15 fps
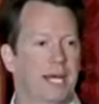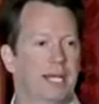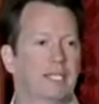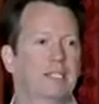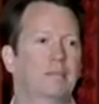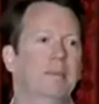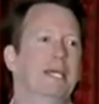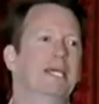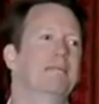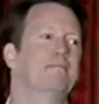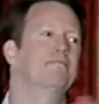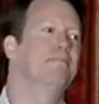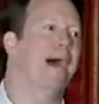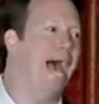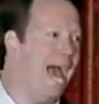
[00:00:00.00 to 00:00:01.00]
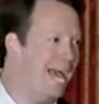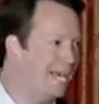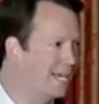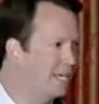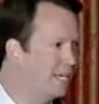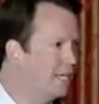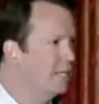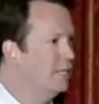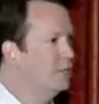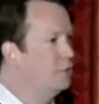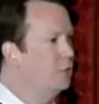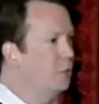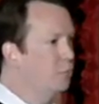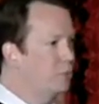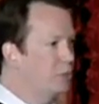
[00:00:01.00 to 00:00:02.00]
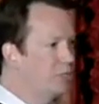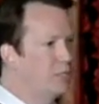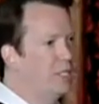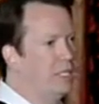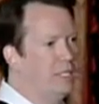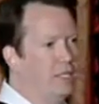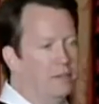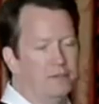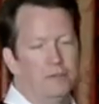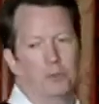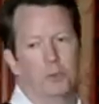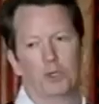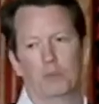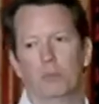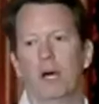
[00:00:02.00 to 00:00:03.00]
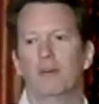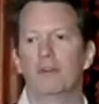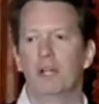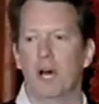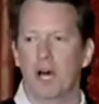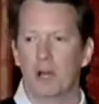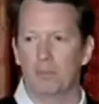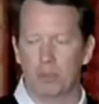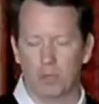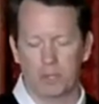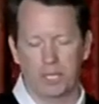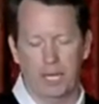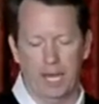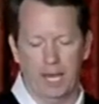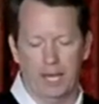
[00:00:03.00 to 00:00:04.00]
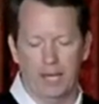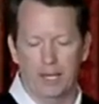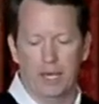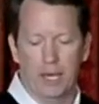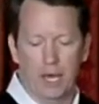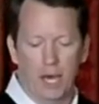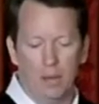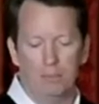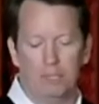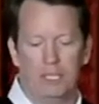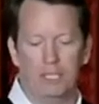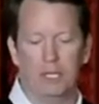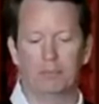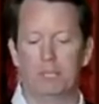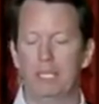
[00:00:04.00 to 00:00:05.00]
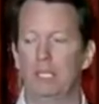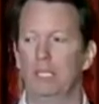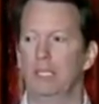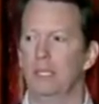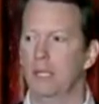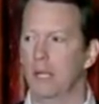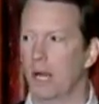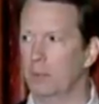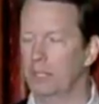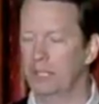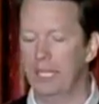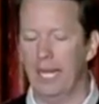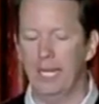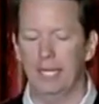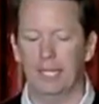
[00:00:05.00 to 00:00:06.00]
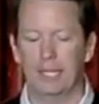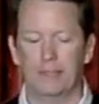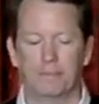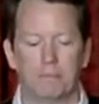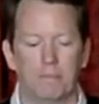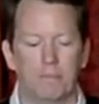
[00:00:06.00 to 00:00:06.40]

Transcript: eggs and make it back into the pristine form of an unbroken egg, Humpty Dumpty notwithstanding.